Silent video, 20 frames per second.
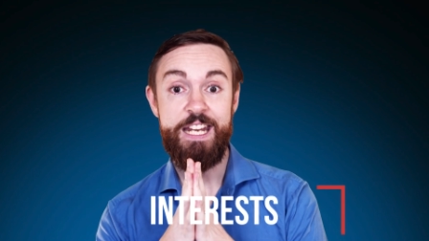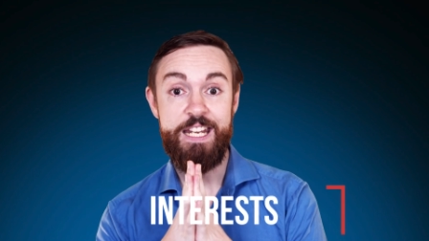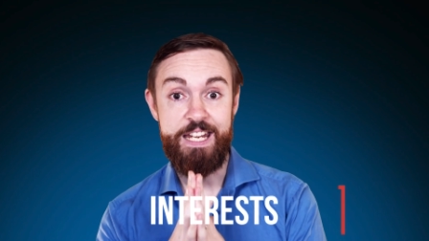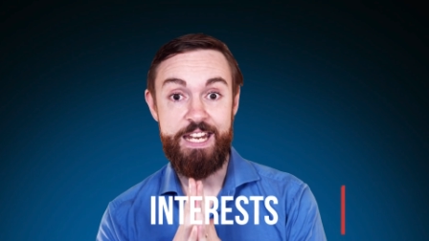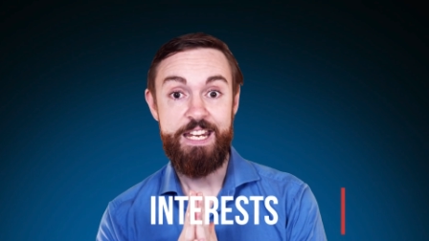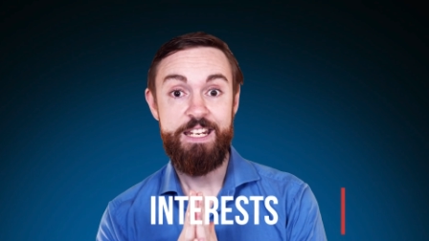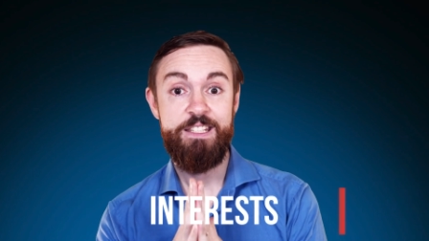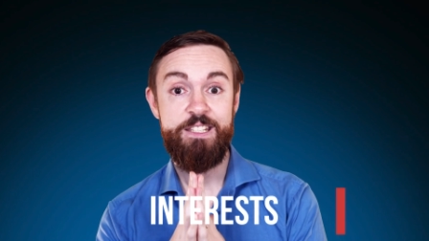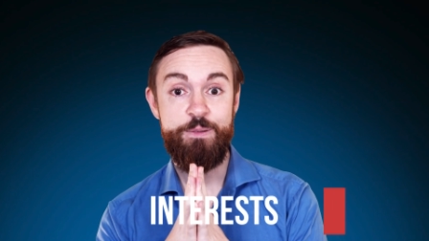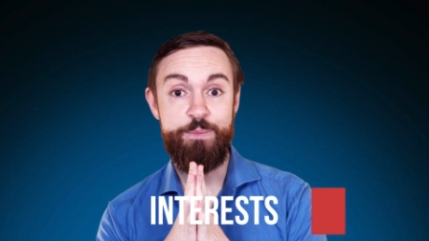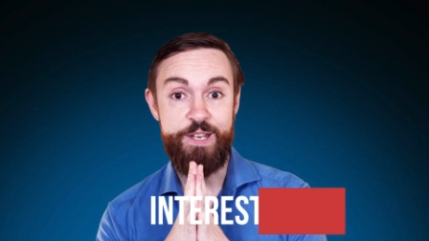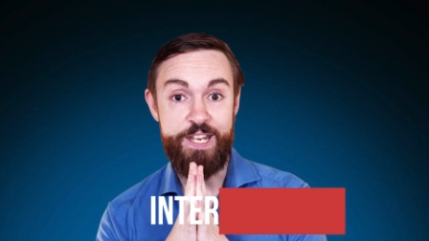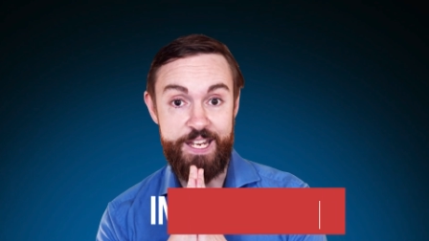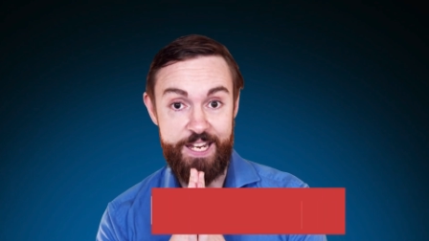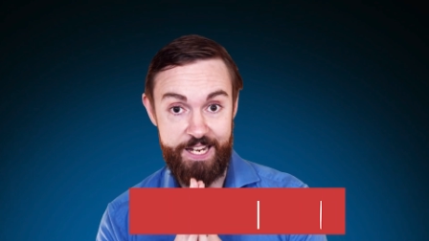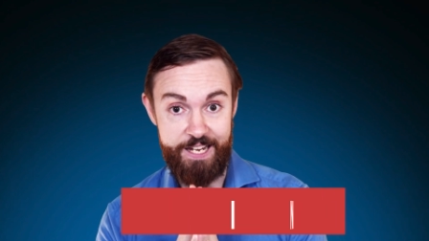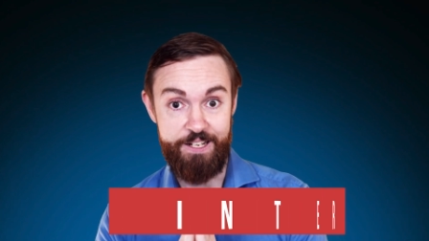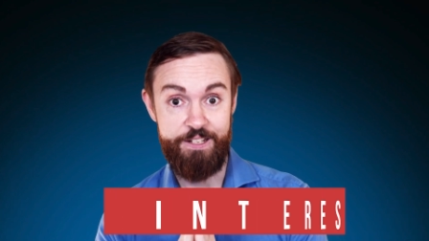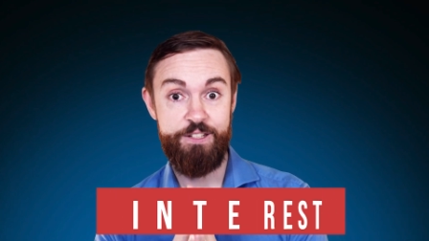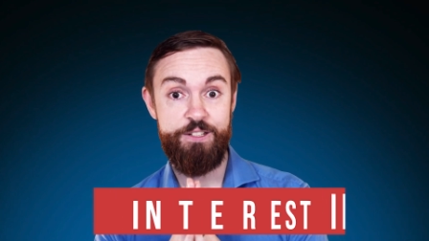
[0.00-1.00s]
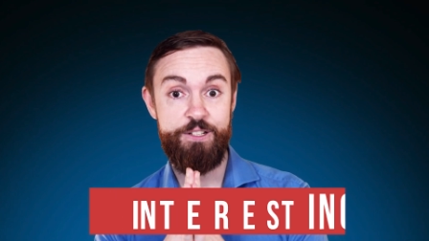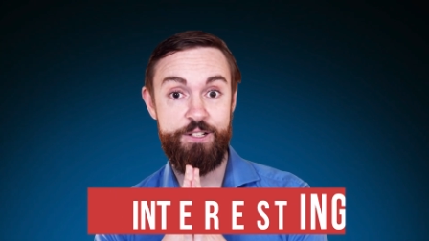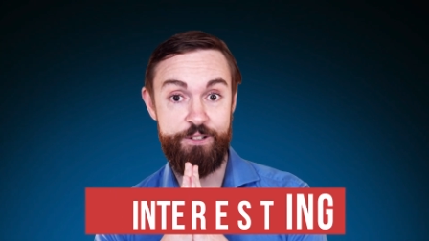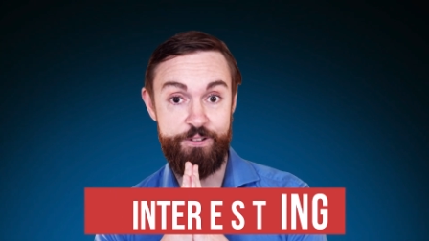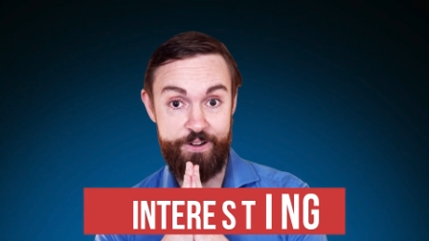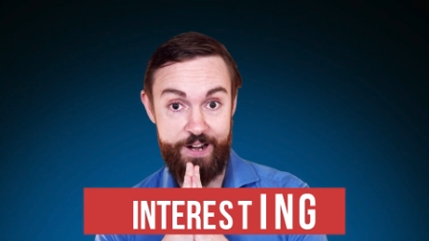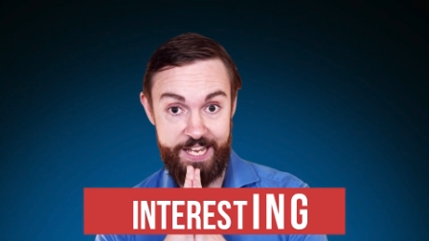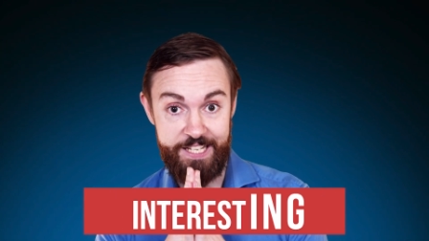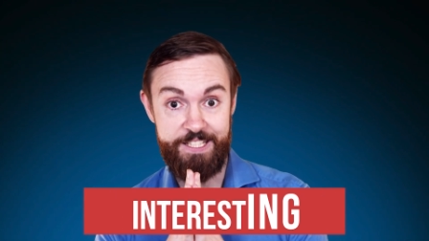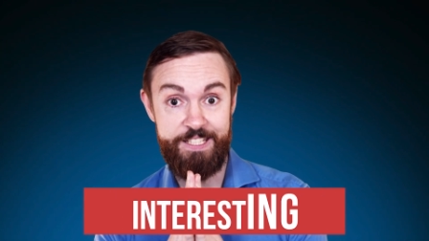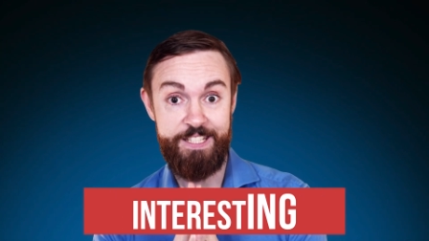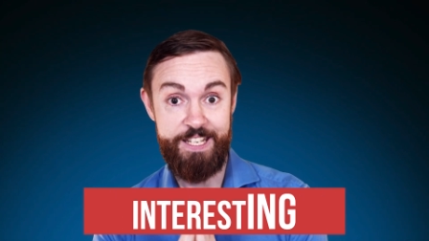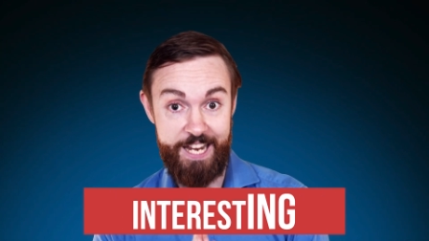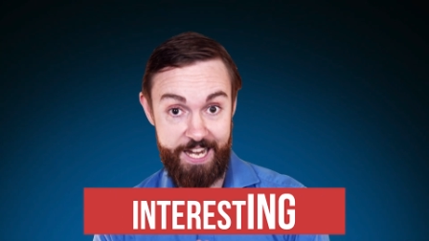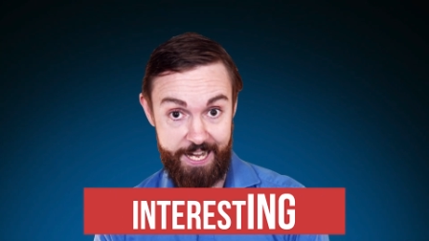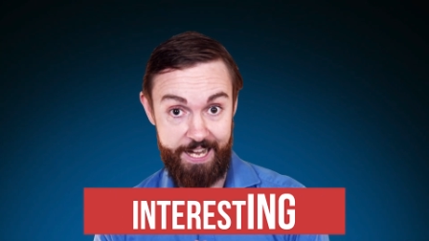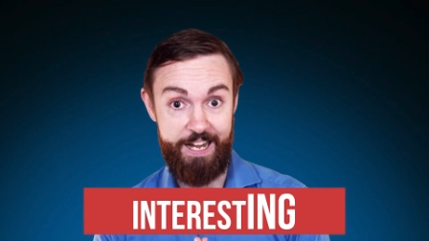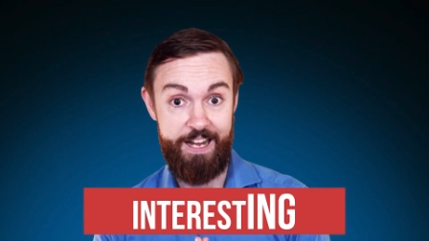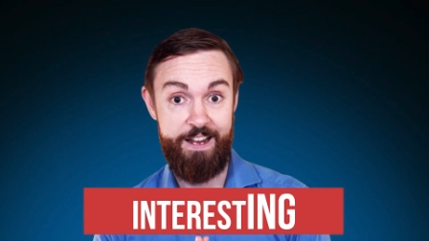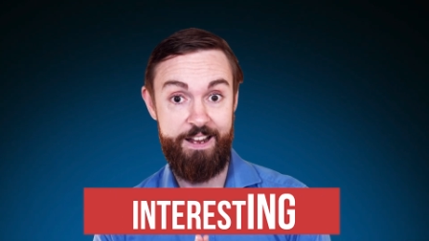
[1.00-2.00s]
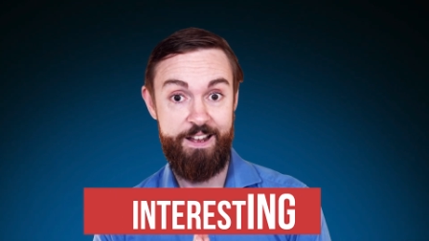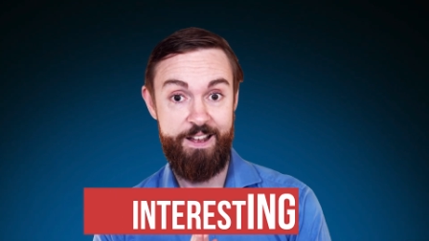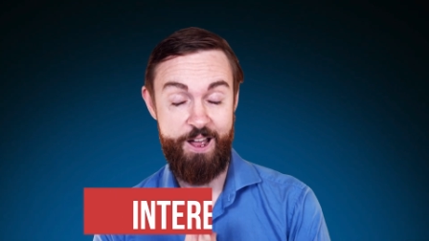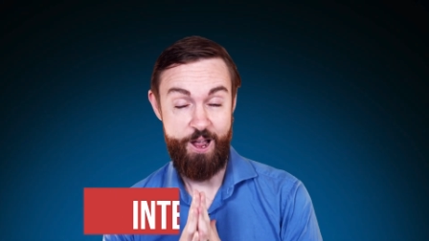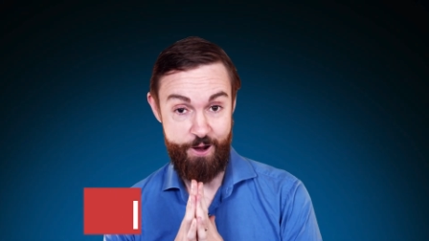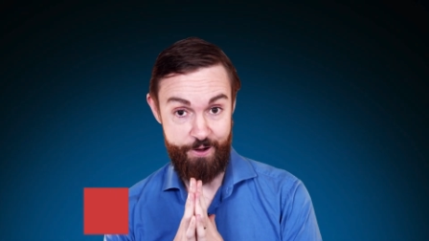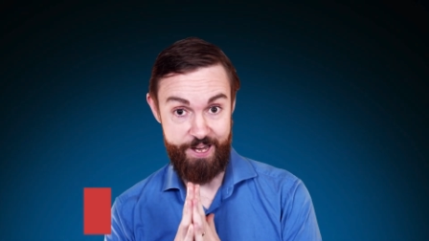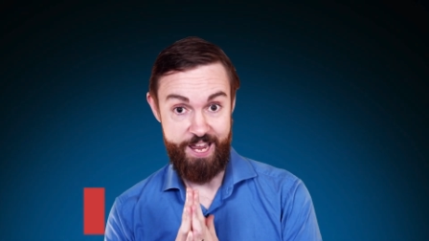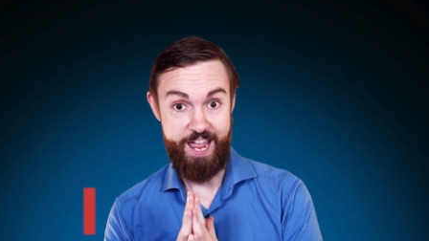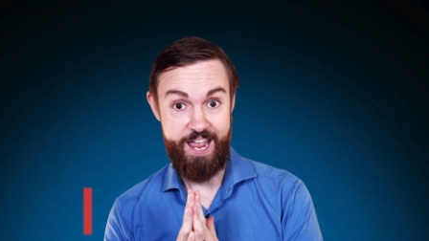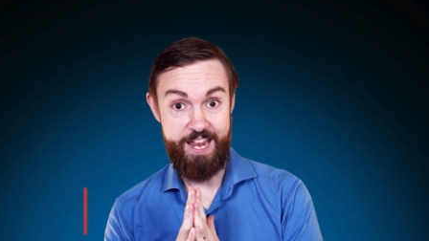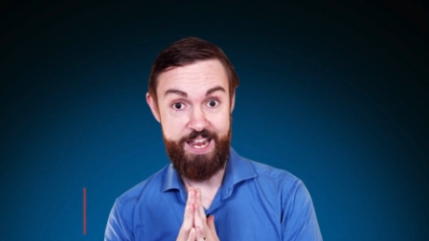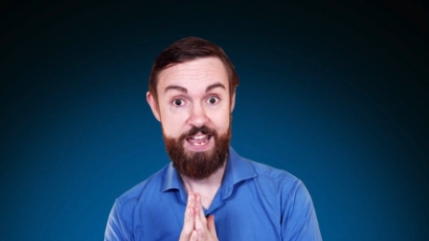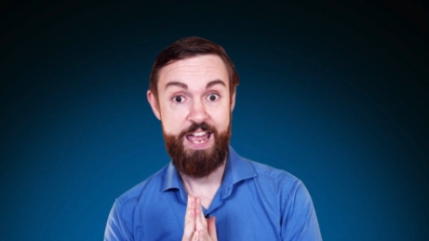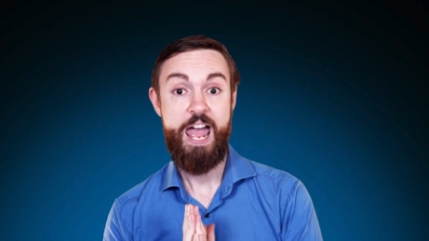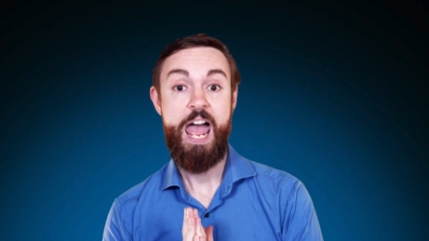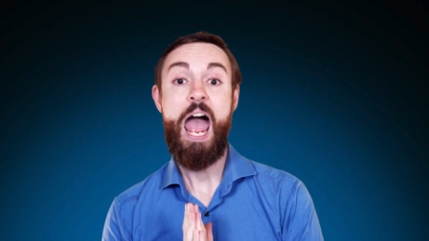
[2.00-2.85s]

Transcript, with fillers: need to be interesting, okay?